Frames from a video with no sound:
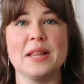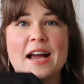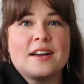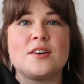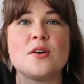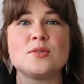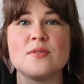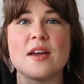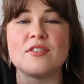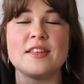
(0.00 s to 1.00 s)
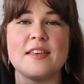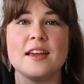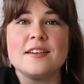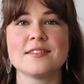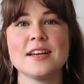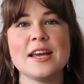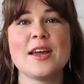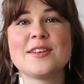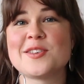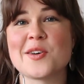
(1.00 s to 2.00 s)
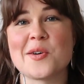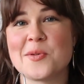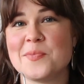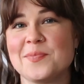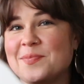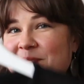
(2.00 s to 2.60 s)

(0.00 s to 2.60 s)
black goes with everything. So